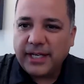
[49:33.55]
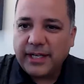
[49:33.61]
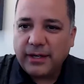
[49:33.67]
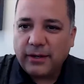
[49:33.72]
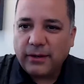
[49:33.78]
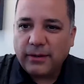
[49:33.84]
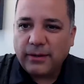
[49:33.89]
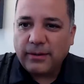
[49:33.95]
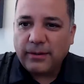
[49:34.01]

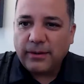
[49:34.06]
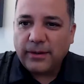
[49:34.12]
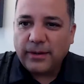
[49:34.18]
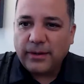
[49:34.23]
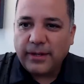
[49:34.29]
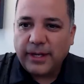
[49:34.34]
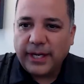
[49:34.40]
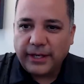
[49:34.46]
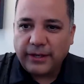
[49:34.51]

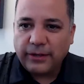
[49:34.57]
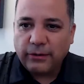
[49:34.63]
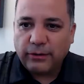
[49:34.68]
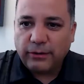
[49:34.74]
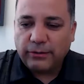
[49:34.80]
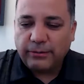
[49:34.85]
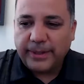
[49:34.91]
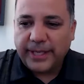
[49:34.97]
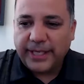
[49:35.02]

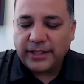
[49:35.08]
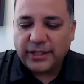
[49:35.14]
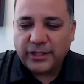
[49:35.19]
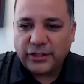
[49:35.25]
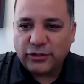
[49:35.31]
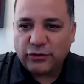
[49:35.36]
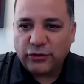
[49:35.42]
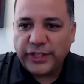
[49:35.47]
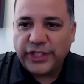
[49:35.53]
8-year-old makes a
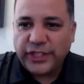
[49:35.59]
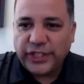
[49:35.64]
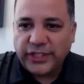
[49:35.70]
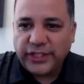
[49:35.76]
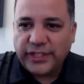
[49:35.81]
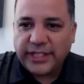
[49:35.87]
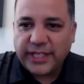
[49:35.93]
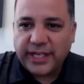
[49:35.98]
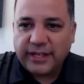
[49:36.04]

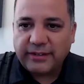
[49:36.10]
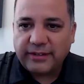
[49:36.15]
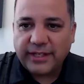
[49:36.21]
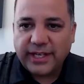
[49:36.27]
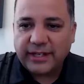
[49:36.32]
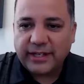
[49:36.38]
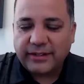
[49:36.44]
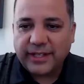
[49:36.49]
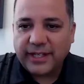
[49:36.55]
screeching sound.
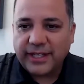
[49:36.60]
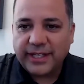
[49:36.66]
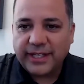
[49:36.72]
I don't like